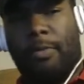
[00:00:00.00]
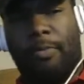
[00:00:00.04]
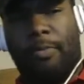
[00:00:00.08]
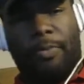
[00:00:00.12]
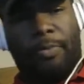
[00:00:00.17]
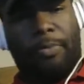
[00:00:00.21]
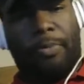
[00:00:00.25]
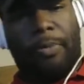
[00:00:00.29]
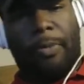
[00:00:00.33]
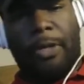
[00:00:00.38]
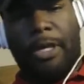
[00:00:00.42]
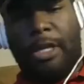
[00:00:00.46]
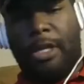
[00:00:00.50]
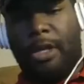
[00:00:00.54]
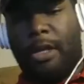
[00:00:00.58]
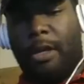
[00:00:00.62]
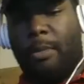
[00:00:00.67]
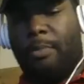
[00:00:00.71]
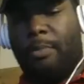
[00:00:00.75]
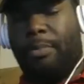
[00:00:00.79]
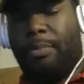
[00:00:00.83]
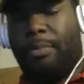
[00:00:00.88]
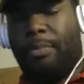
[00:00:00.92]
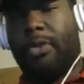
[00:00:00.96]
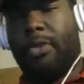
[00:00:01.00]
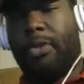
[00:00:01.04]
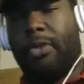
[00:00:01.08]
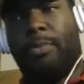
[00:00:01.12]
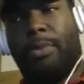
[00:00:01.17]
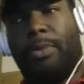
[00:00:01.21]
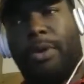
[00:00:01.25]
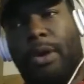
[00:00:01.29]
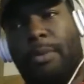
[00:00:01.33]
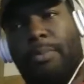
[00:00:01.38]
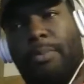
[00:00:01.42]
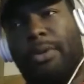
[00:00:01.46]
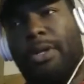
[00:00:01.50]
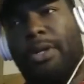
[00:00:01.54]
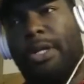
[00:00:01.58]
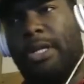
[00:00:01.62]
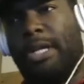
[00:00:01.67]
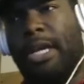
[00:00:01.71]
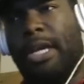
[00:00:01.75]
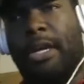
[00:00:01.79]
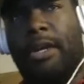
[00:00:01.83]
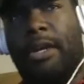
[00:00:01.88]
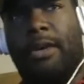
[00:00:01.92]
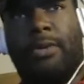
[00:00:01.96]
pick it up, play through a part, put it
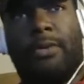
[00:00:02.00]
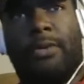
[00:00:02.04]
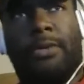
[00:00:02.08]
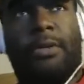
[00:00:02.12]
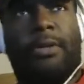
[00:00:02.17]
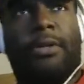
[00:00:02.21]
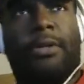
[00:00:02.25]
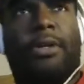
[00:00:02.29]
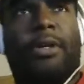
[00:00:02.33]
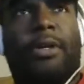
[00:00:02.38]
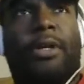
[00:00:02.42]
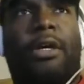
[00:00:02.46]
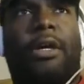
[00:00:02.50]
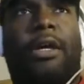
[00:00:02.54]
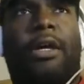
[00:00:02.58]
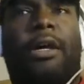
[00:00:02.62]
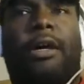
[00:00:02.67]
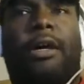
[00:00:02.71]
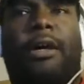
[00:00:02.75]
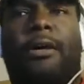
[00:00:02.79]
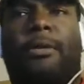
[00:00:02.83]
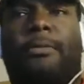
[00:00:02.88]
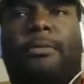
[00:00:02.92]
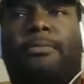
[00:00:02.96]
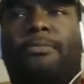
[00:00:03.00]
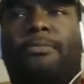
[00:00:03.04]
down. And